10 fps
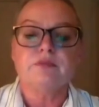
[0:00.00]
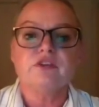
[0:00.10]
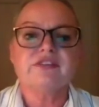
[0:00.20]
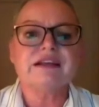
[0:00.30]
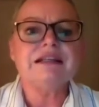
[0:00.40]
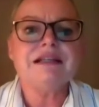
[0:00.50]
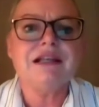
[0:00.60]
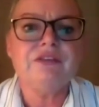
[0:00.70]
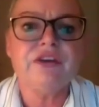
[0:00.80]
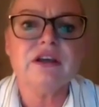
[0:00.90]

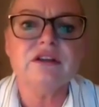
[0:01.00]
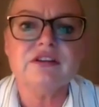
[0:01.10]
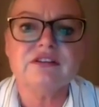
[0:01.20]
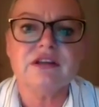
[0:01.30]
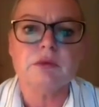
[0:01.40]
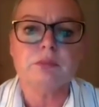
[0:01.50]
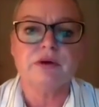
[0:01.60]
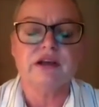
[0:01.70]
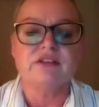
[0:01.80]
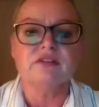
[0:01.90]
significant edema
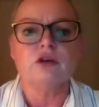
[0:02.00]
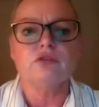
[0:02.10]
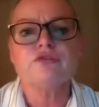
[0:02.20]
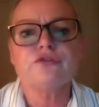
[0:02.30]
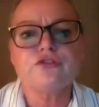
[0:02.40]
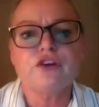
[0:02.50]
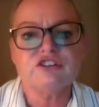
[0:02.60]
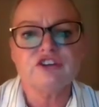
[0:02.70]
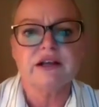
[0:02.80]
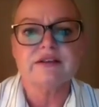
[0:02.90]
present, those
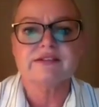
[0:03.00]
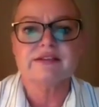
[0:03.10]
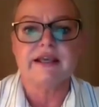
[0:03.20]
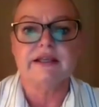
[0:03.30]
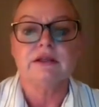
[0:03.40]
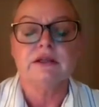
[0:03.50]
fragile skin,